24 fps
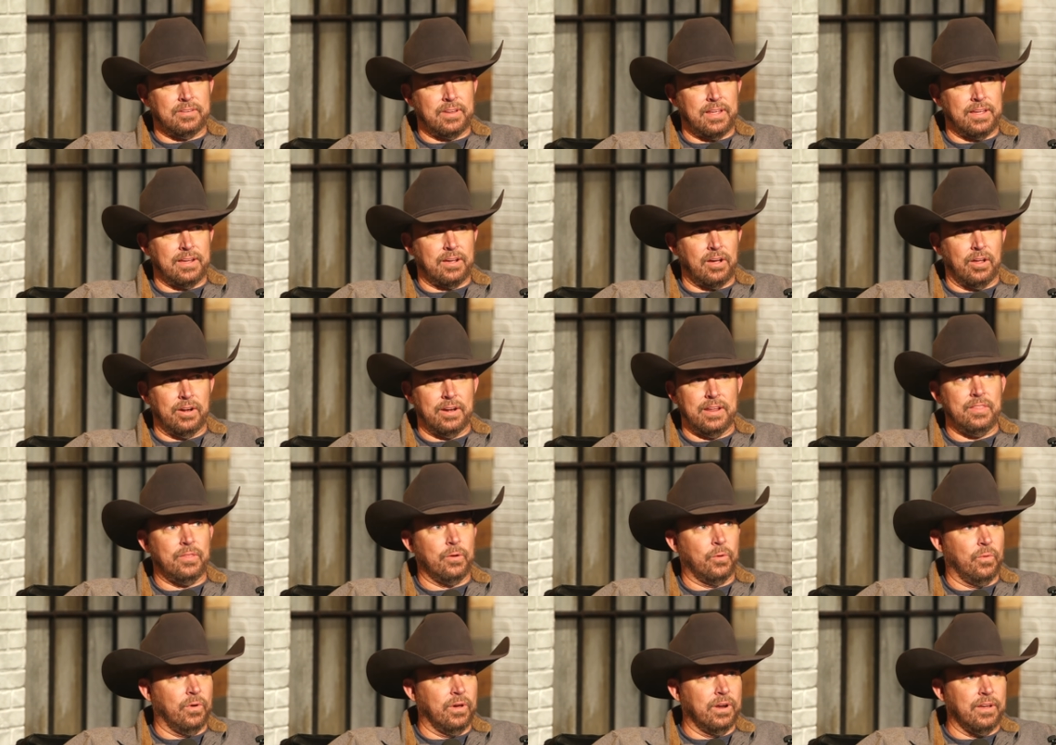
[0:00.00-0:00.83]
take on
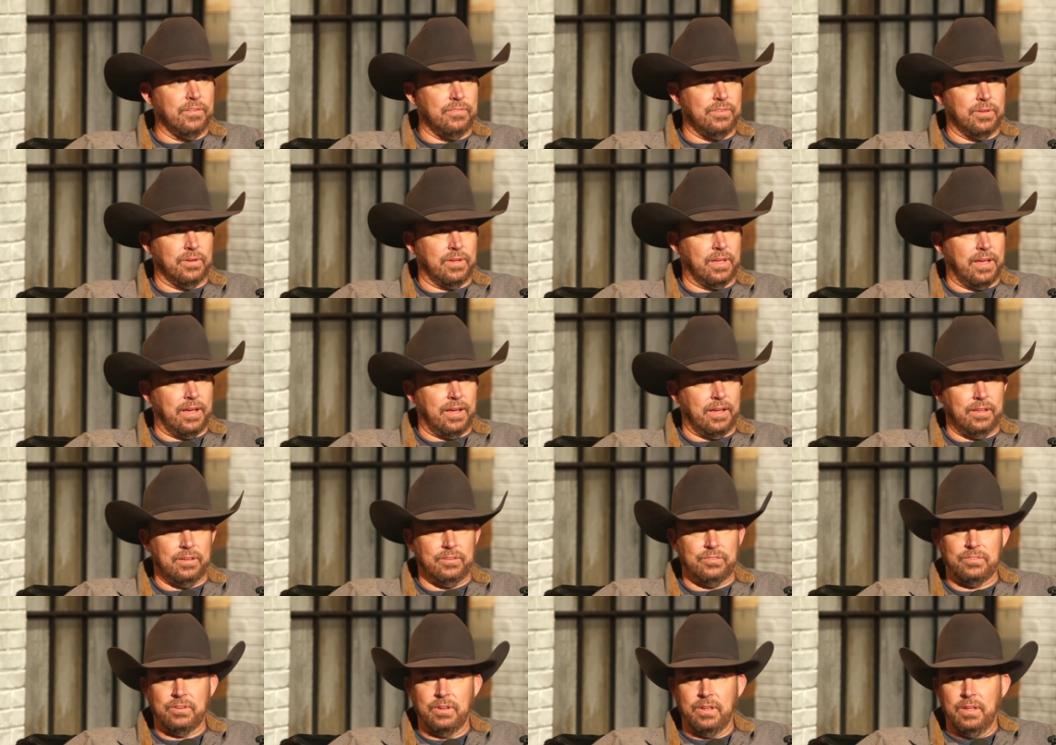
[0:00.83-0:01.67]
either one of you
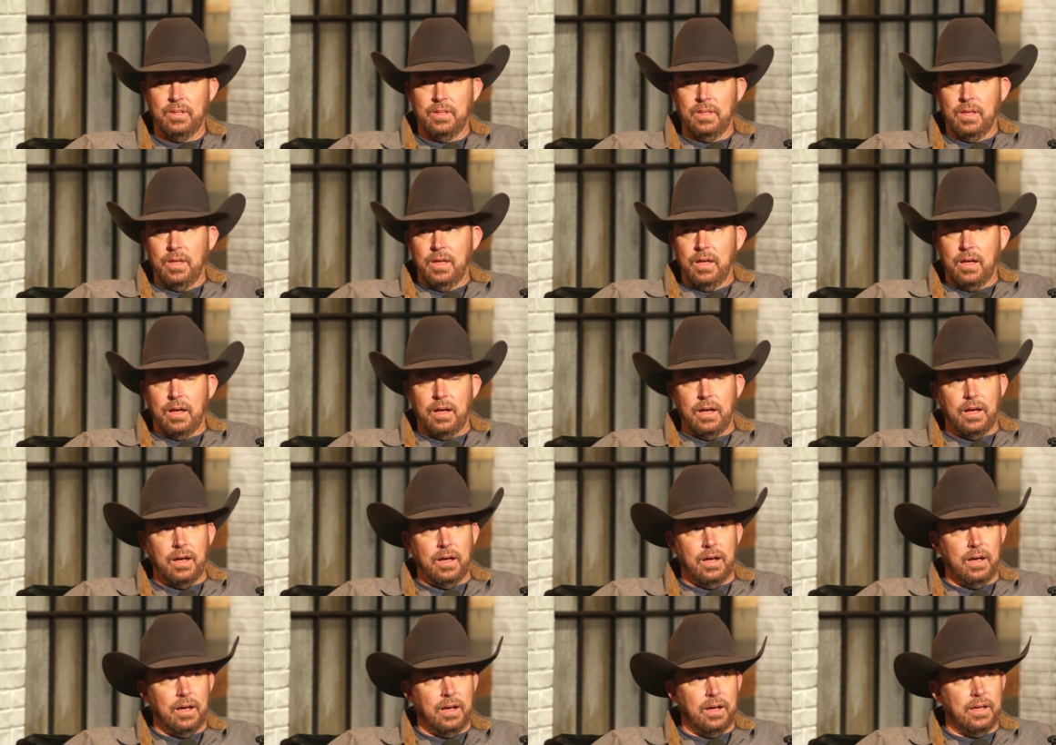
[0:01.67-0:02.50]
guys
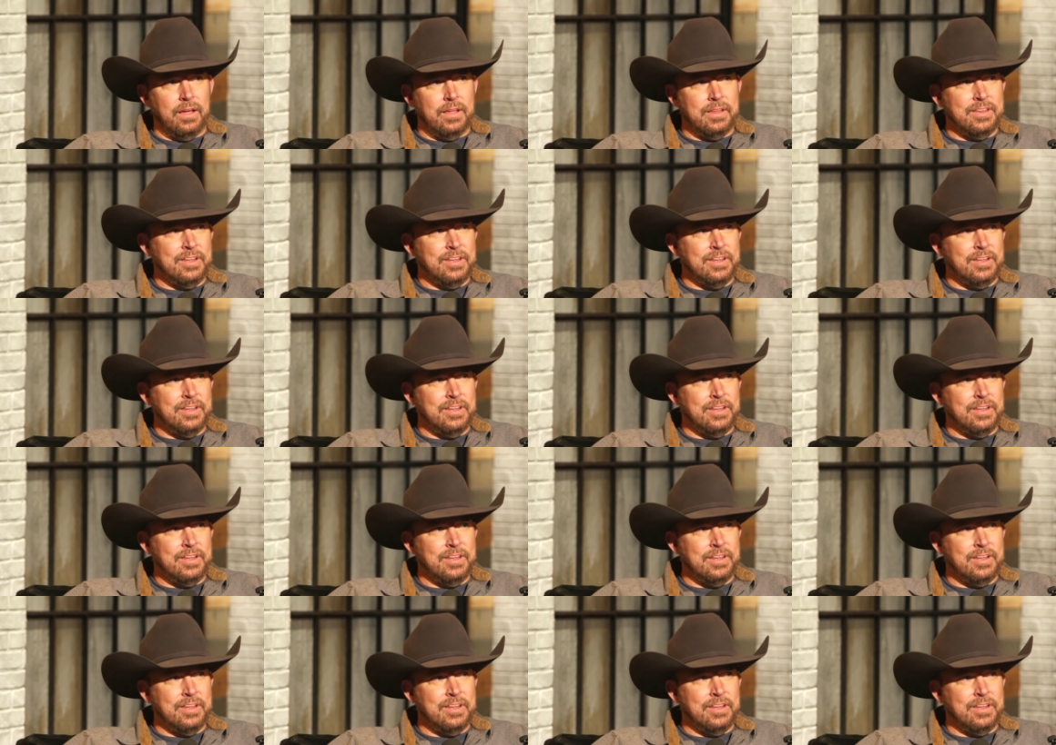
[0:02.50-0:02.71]
uh,